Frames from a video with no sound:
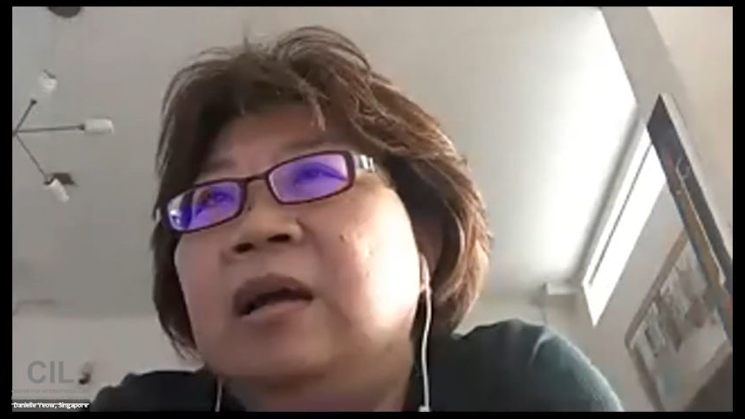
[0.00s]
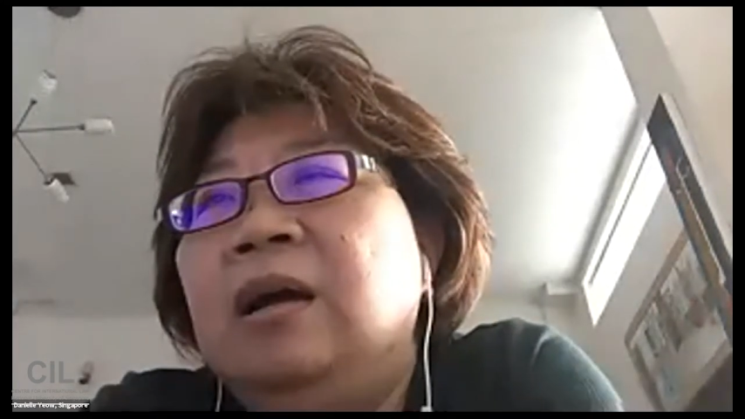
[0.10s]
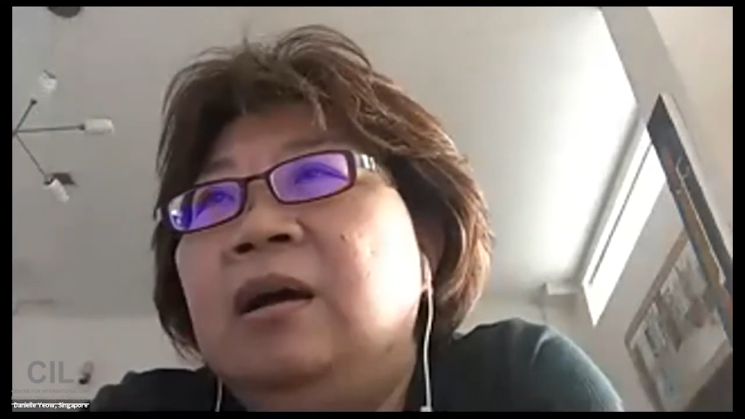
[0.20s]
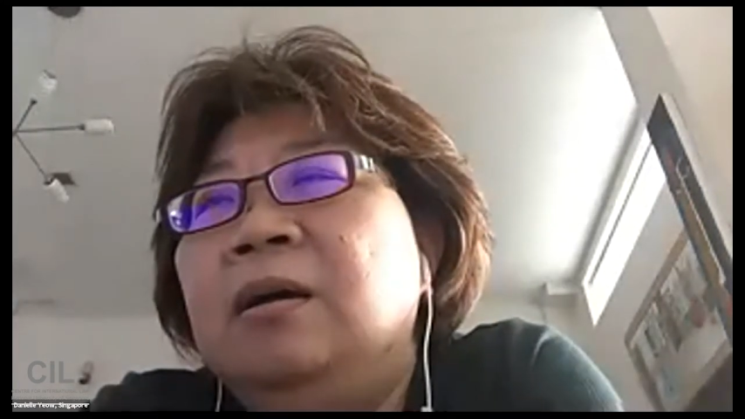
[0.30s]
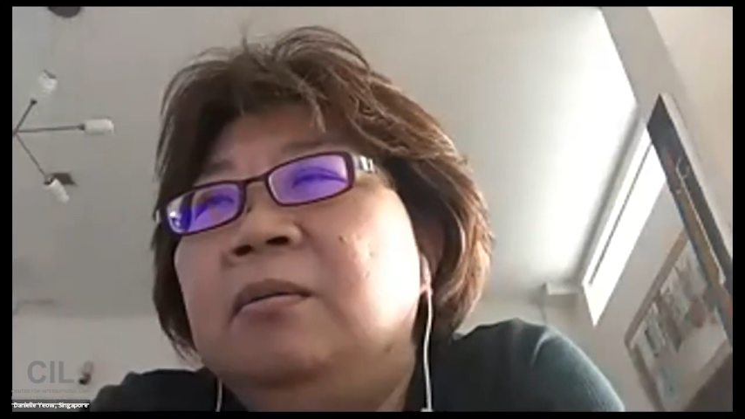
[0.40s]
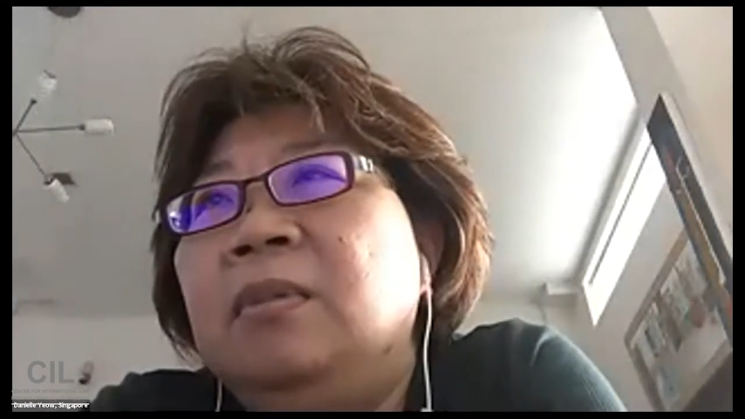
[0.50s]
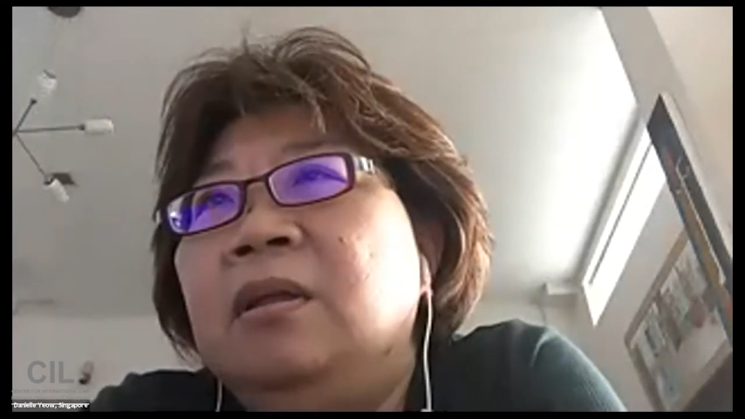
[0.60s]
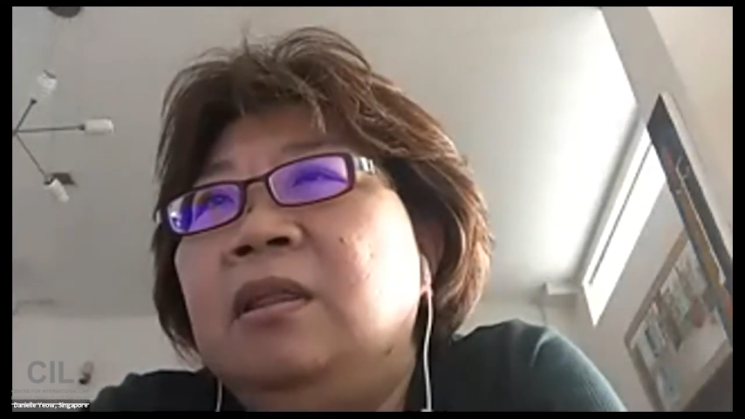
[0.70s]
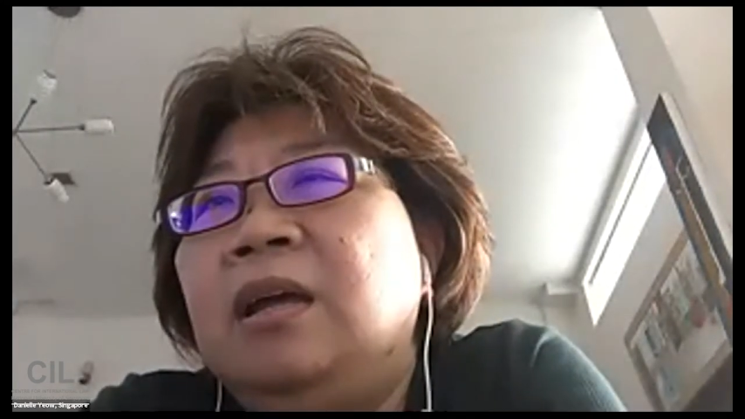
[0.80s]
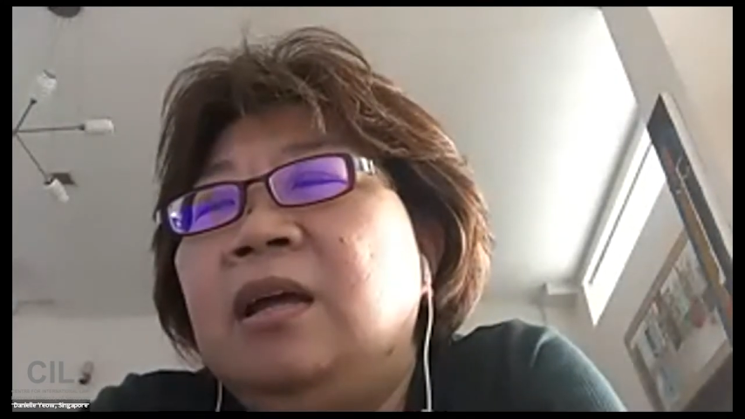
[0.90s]

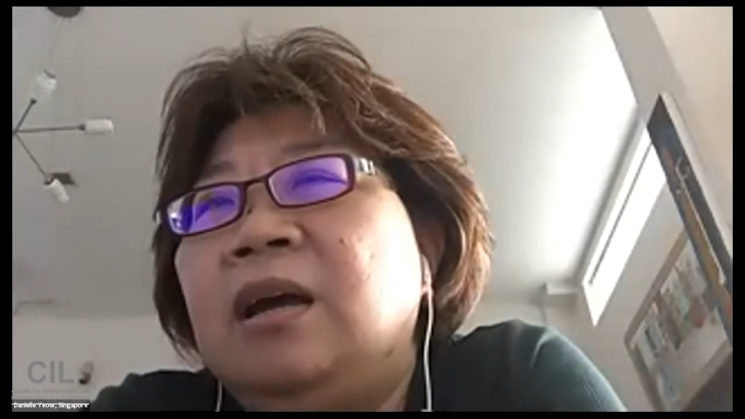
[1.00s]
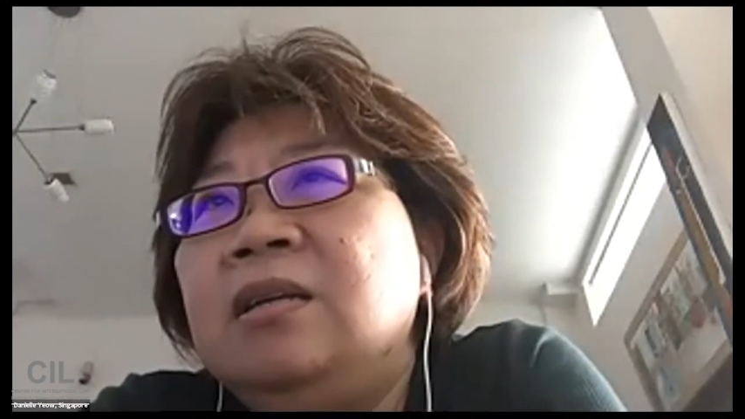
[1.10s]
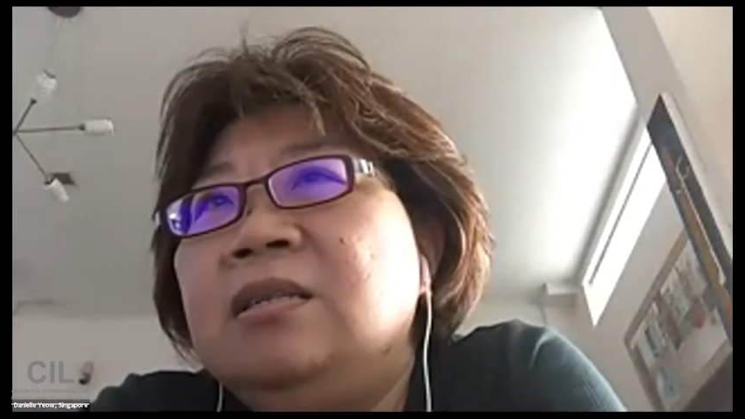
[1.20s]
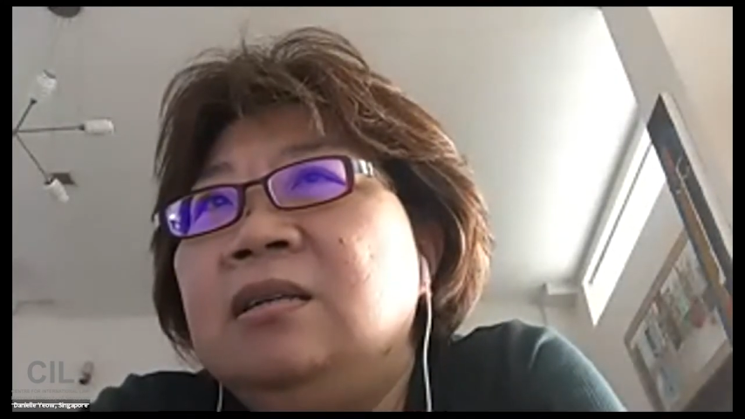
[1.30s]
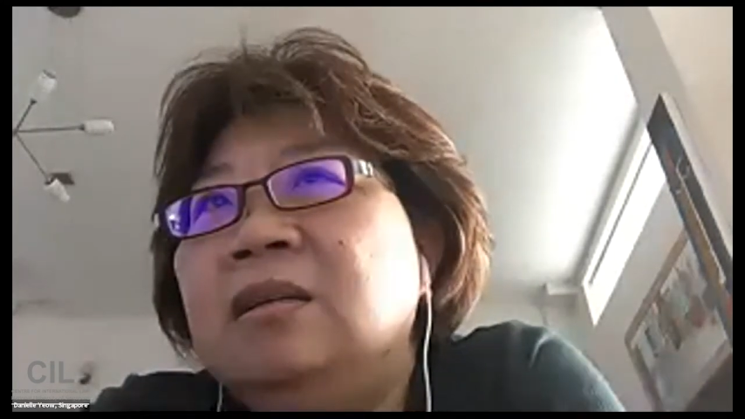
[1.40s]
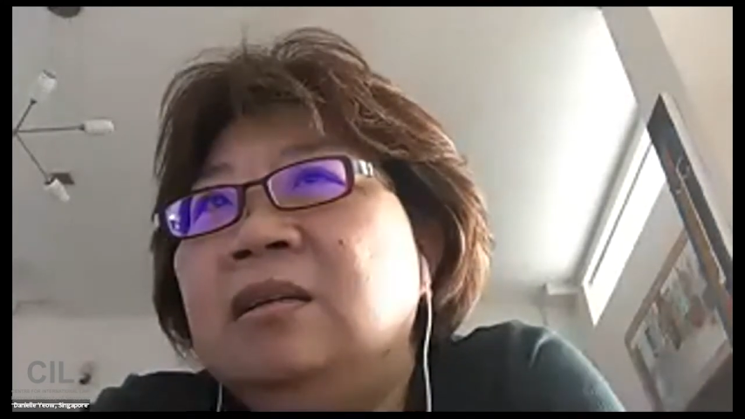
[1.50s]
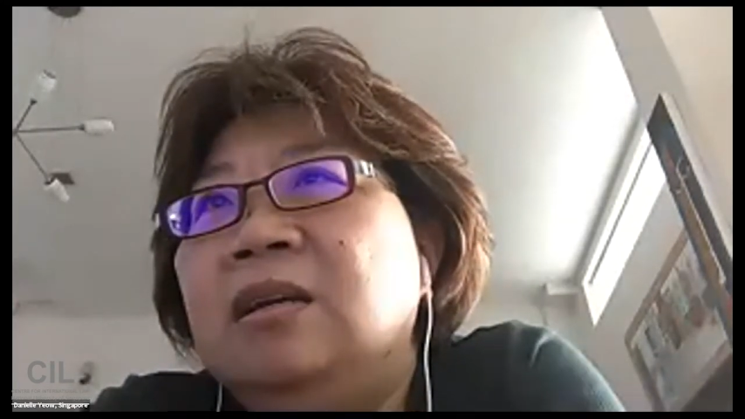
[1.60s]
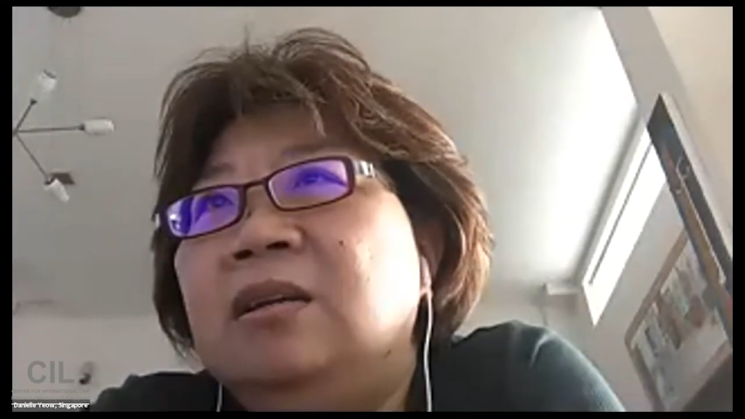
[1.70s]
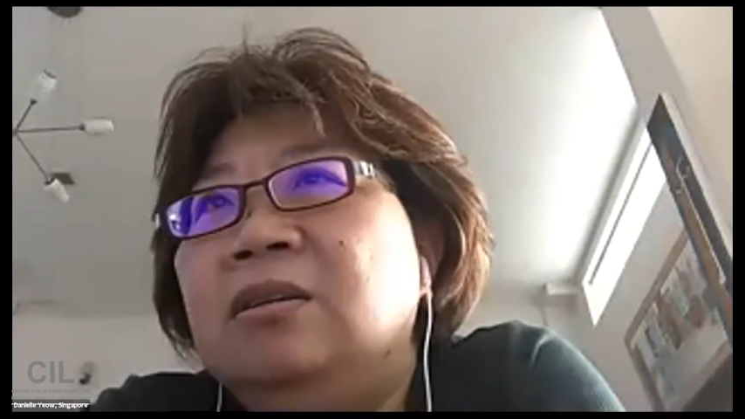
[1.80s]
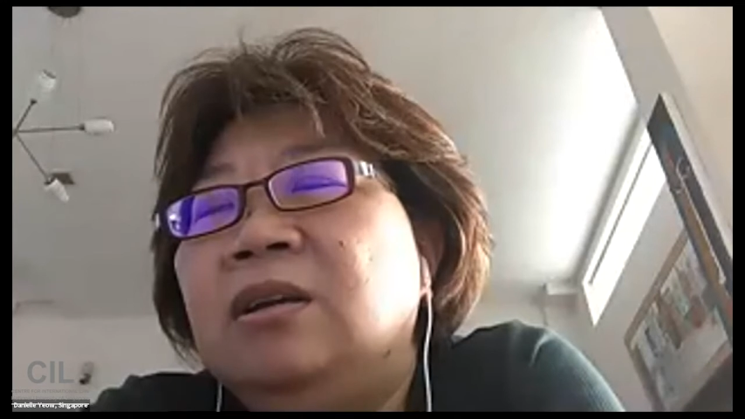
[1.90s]
that ASEAN